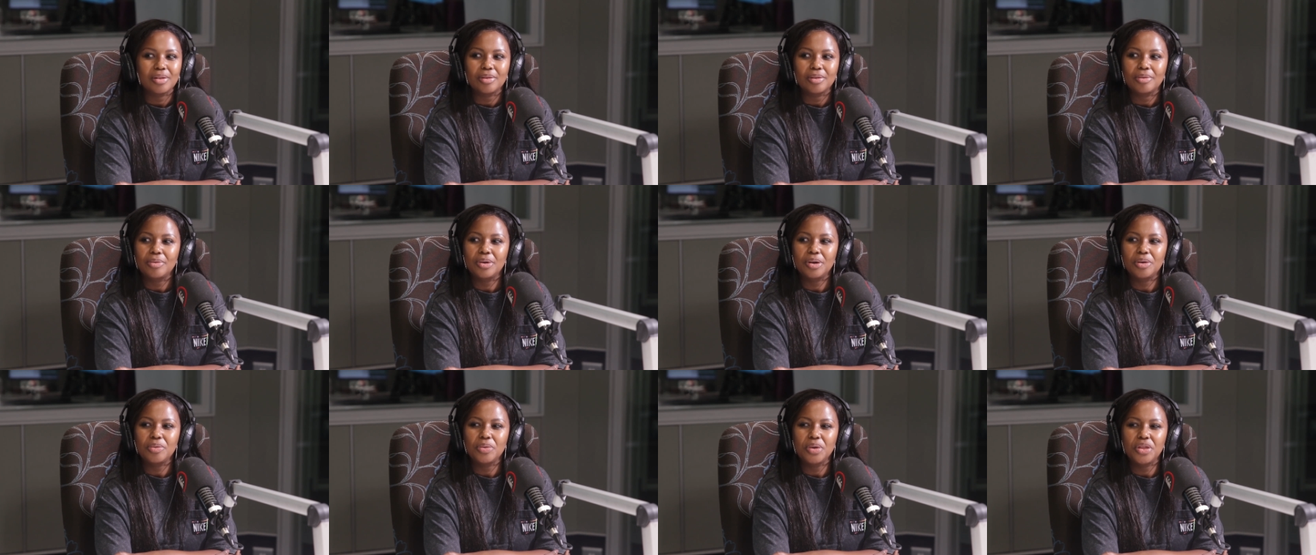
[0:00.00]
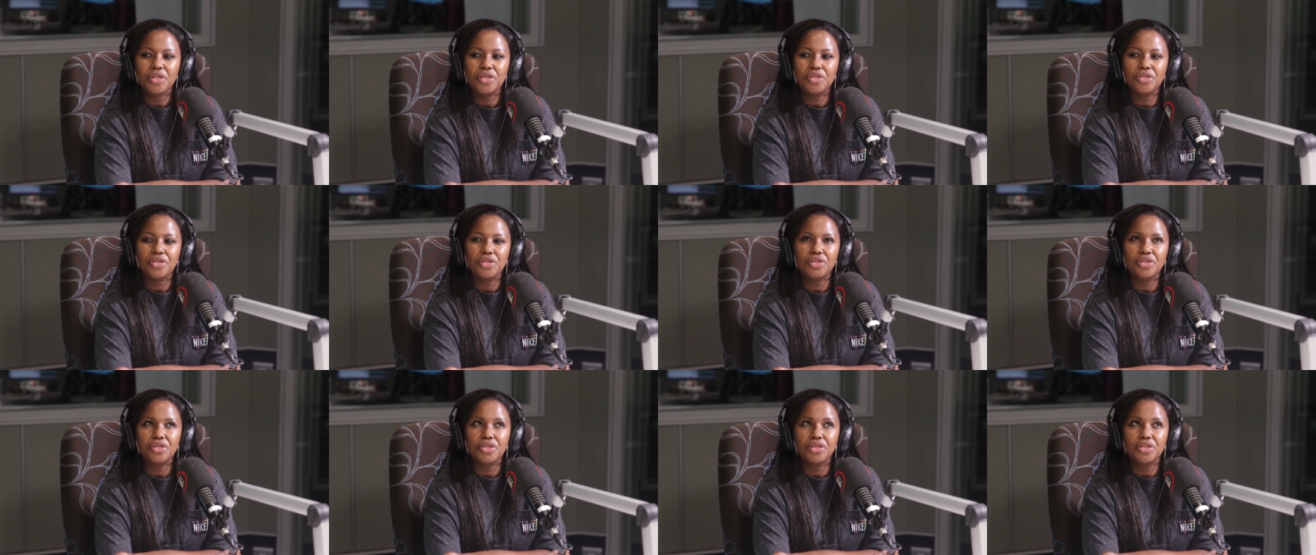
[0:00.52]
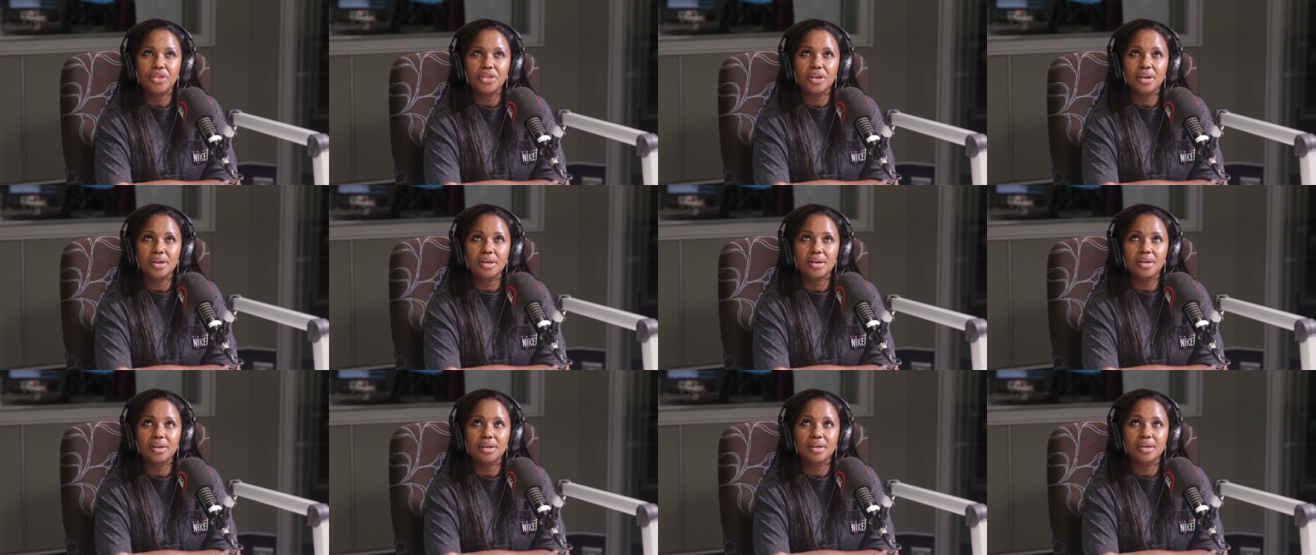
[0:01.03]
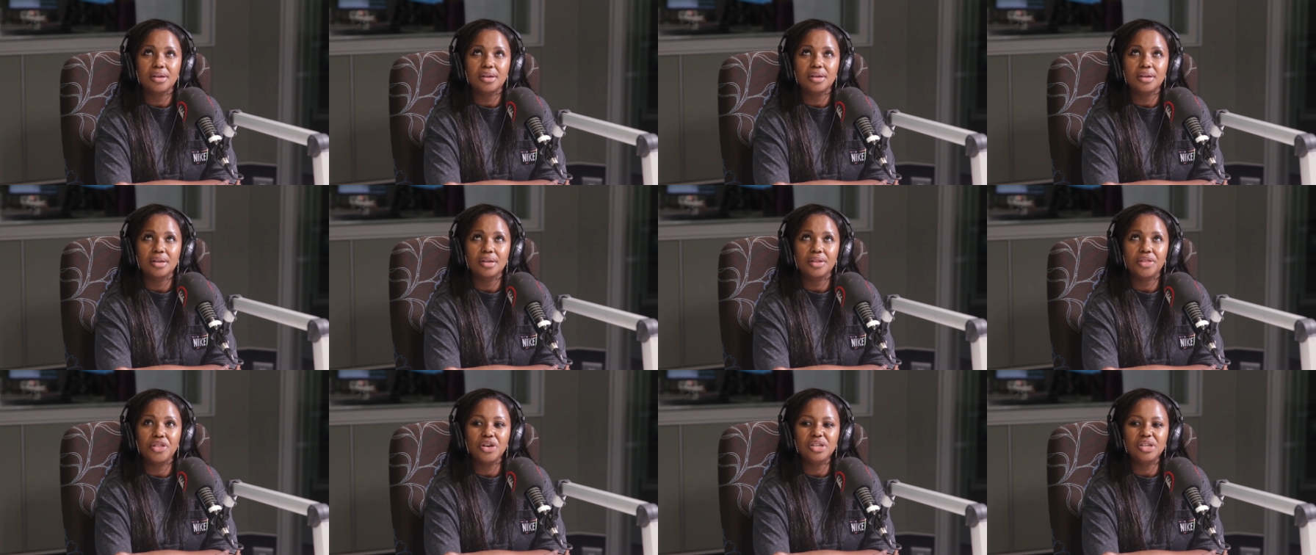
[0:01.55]
What are we? Th- uh
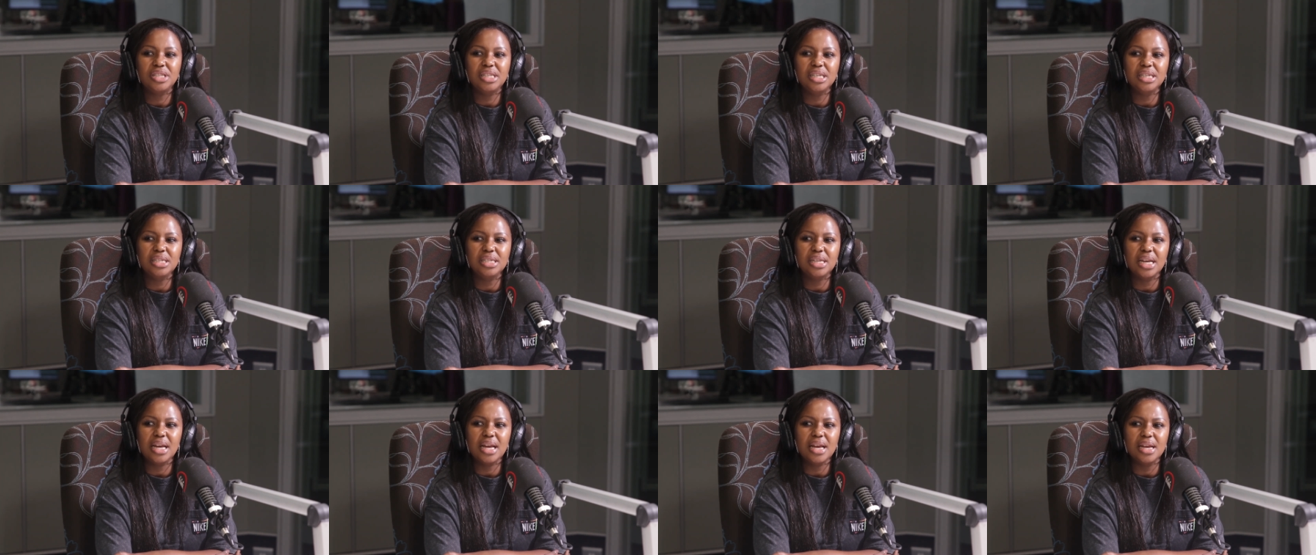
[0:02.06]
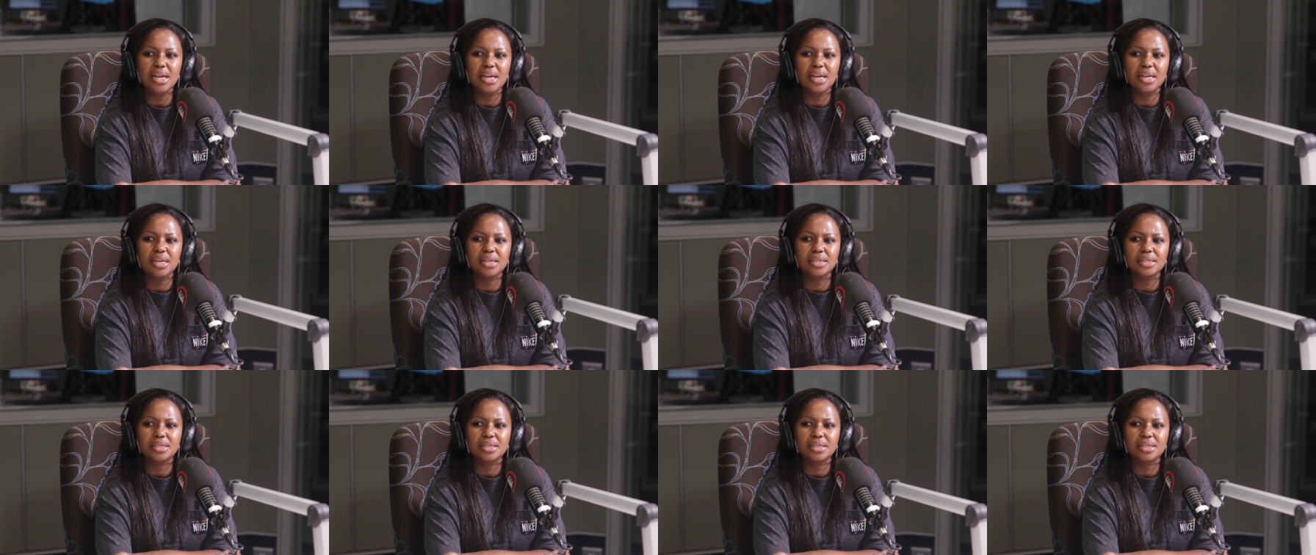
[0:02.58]
13 days.